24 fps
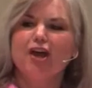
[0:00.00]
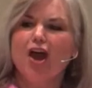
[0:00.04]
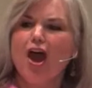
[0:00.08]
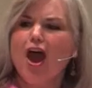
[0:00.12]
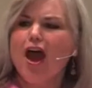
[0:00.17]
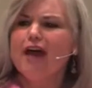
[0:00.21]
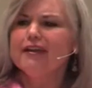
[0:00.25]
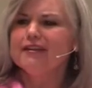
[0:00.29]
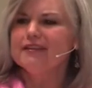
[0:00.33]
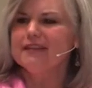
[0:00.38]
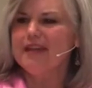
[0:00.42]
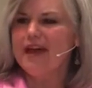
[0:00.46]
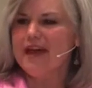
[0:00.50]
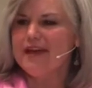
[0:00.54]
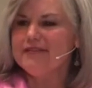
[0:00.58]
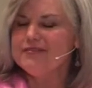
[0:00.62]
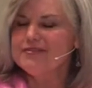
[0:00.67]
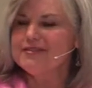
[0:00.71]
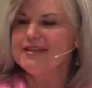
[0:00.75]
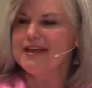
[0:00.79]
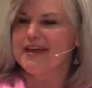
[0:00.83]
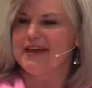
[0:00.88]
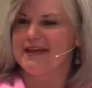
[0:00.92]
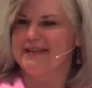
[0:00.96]
God
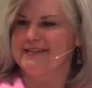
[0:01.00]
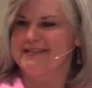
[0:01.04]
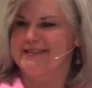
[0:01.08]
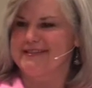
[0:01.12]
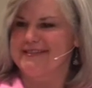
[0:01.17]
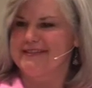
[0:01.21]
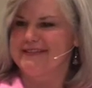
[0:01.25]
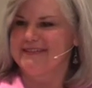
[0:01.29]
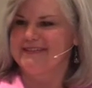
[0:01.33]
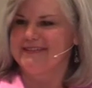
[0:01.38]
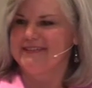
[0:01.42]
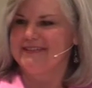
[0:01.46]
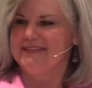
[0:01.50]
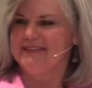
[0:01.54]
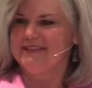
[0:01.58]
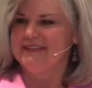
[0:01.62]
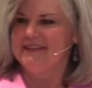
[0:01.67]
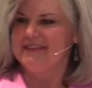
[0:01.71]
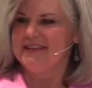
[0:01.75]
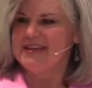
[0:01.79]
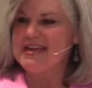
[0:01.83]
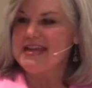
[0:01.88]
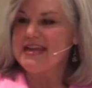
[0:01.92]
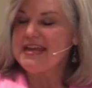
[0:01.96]
loves us.
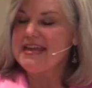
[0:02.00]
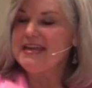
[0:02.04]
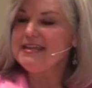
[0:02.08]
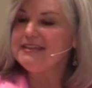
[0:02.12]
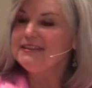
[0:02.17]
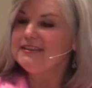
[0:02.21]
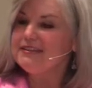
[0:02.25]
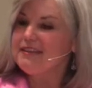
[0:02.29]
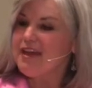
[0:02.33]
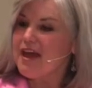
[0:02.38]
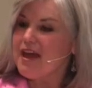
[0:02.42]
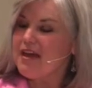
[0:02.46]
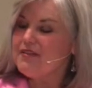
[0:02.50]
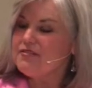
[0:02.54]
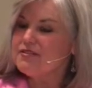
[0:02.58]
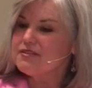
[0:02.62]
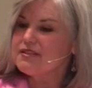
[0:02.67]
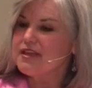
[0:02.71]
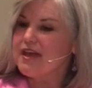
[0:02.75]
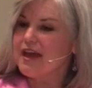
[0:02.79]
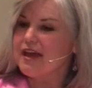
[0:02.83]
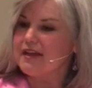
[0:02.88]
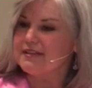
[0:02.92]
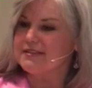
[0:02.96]
He
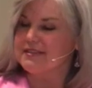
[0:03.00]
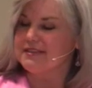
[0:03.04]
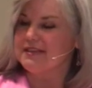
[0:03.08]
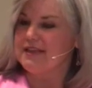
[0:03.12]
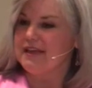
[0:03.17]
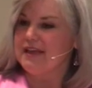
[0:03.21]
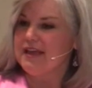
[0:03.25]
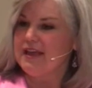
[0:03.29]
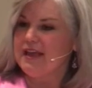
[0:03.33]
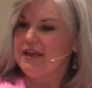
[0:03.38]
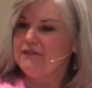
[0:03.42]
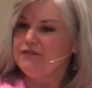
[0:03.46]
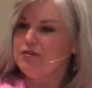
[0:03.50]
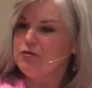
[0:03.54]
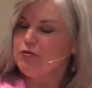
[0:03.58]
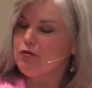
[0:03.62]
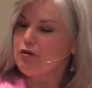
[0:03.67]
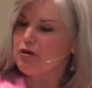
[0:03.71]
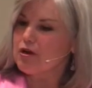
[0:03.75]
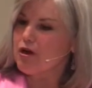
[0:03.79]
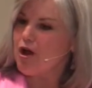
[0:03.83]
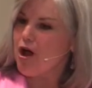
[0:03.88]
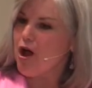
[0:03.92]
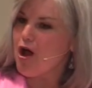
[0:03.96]
loves us. If you
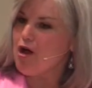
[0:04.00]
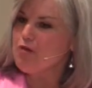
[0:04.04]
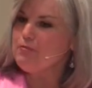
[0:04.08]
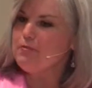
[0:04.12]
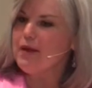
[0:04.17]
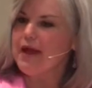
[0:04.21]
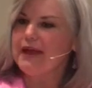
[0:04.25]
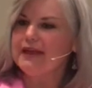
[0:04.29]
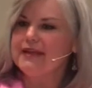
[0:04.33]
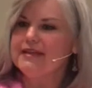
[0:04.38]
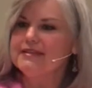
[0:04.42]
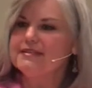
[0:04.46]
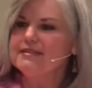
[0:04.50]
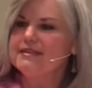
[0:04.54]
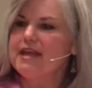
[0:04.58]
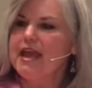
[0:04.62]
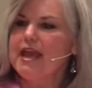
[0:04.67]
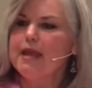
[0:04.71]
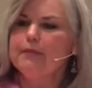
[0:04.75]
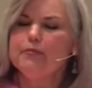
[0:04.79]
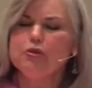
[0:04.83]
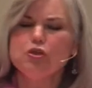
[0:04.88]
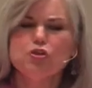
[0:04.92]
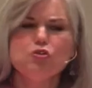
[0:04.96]
are called by His
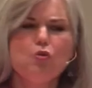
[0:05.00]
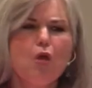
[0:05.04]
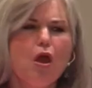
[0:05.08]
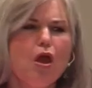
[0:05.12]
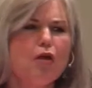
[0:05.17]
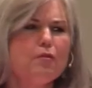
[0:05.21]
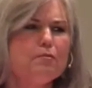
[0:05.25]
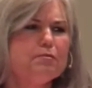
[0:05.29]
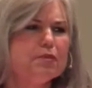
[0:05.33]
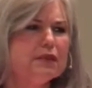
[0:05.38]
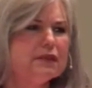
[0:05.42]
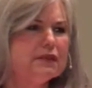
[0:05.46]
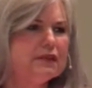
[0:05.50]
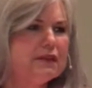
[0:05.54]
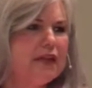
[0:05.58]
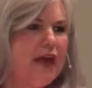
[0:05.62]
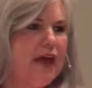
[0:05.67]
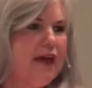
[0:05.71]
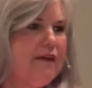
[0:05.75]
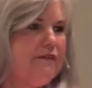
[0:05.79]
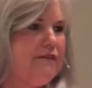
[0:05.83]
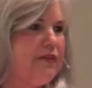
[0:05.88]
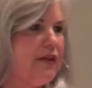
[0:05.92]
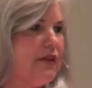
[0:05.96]
name, you are
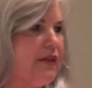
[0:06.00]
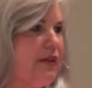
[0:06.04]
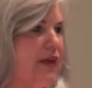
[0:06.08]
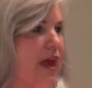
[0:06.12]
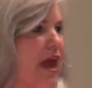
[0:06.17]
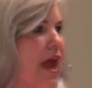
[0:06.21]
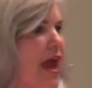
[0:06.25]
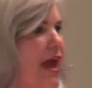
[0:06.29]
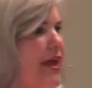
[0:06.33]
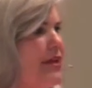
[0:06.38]
beloved.